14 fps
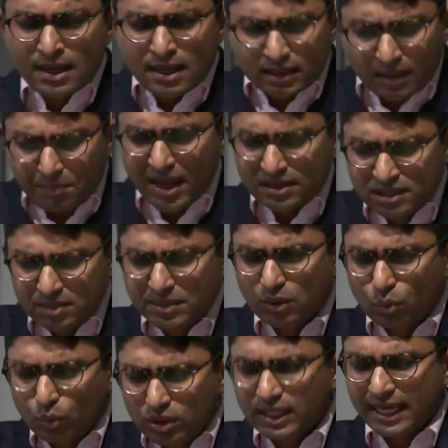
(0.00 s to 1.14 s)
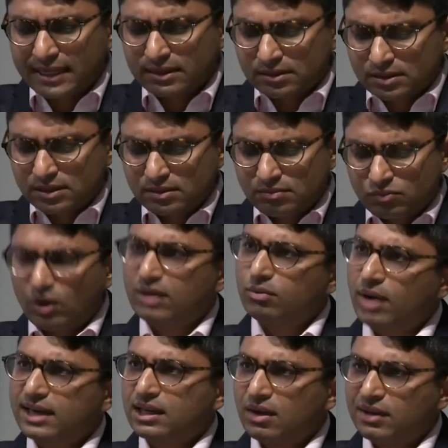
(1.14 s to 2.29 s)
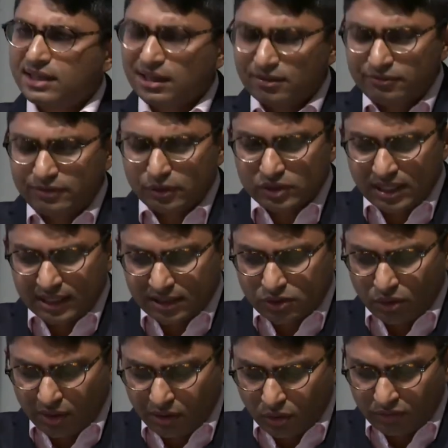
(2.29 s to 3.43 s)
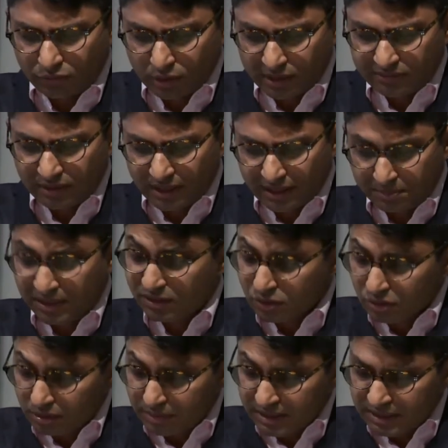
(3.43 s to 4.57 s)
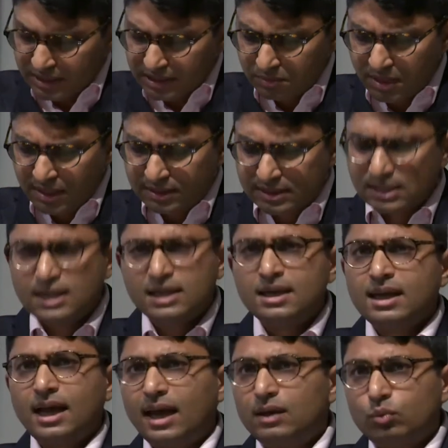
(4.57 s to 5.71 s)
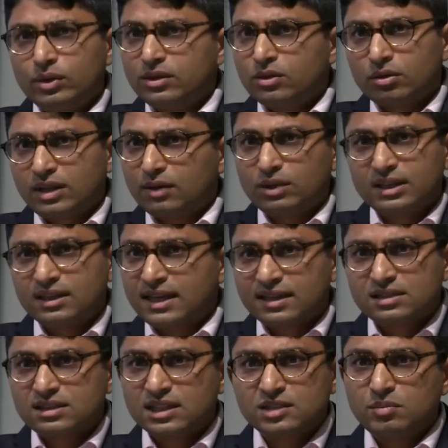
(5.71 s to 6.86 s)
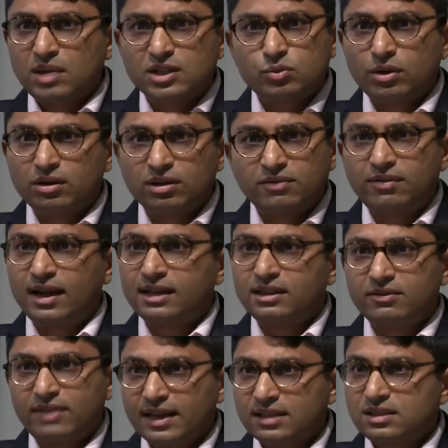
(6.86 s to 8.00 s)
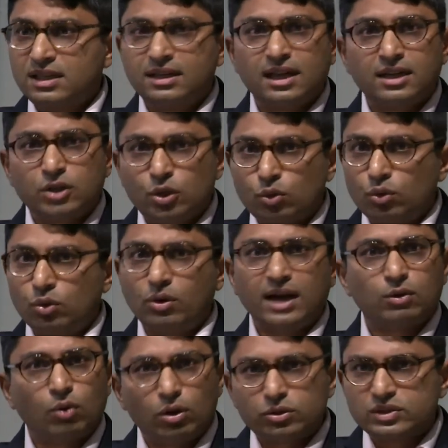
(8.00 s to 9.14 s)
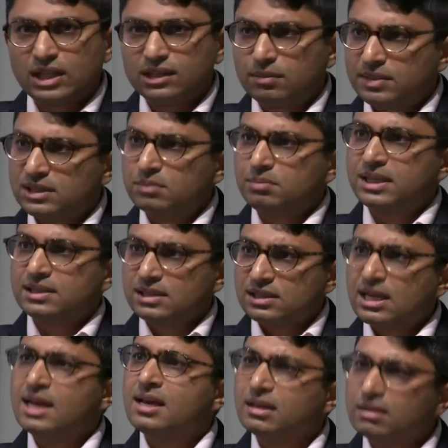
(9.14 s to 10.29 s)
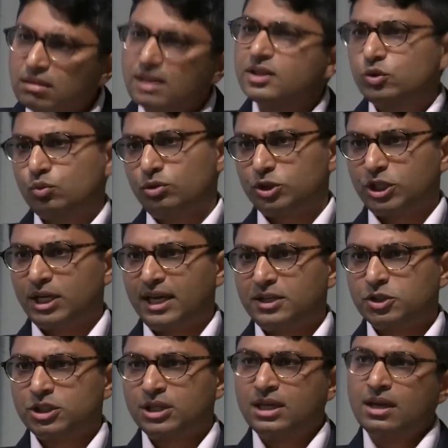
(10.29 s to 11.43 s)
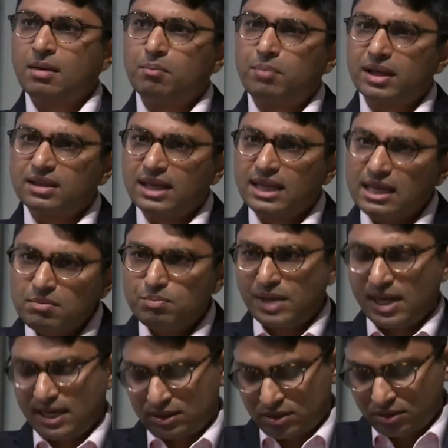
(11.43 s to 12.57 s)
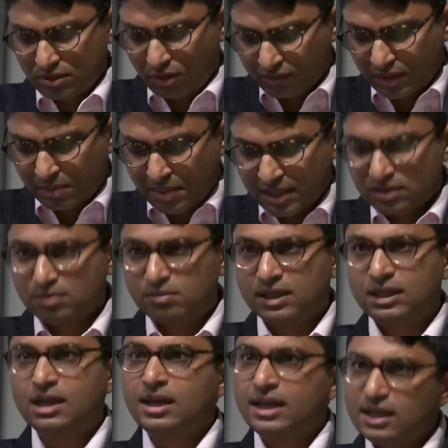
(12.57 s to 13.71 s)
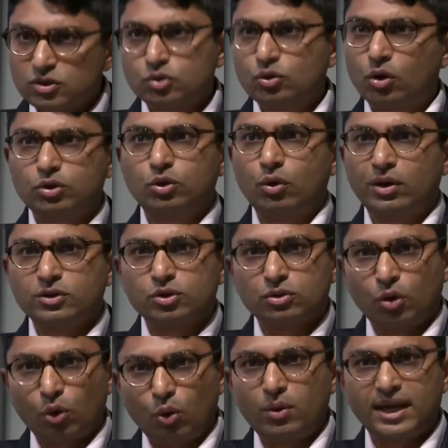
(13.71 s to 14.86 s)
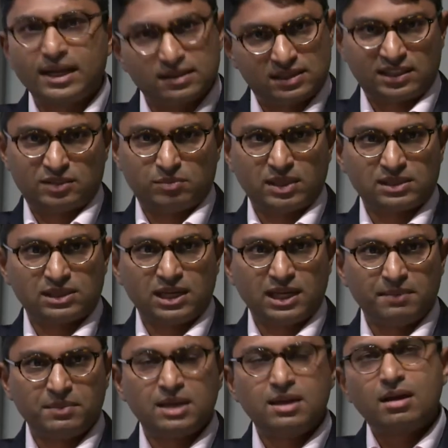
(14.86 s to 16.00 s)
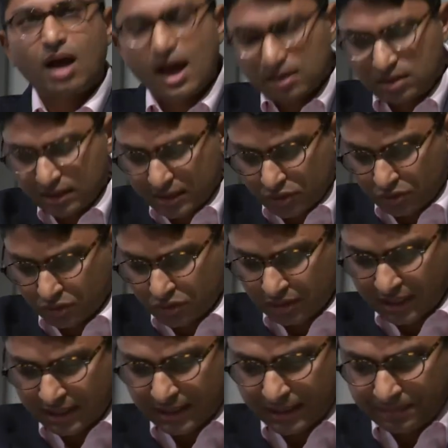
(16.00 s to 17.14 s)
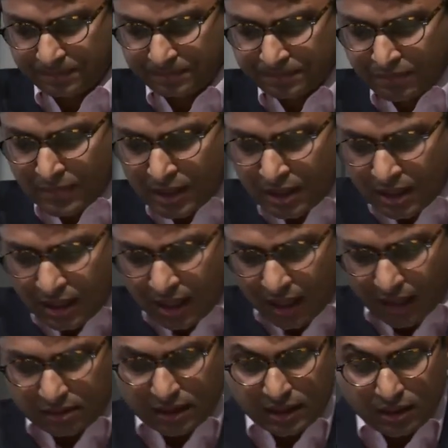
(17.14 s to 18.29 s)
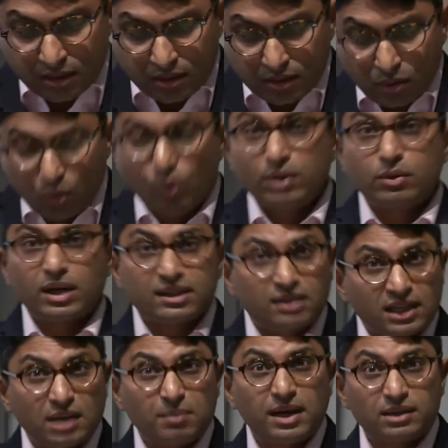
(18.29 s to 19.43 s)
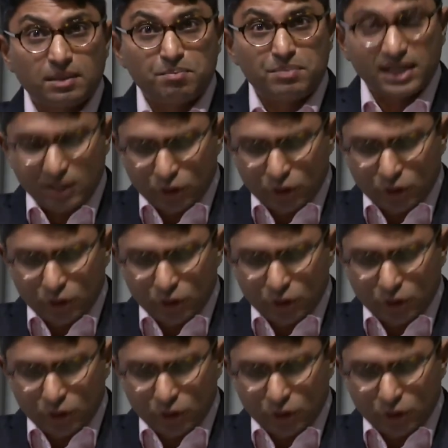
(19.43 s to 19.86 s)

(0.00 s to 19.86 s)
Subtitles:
The pandemic will end, right? Right now it kind of feels like it's going on forever, but it's only been 6 months. And we know that in the next 6 months, we're going to find a vaccine and cure and all those other bits and pieces. Things will change. But the impact of the pandemic is not going to go away in 6 months' time. I think it's going to linger. I think when I think about the big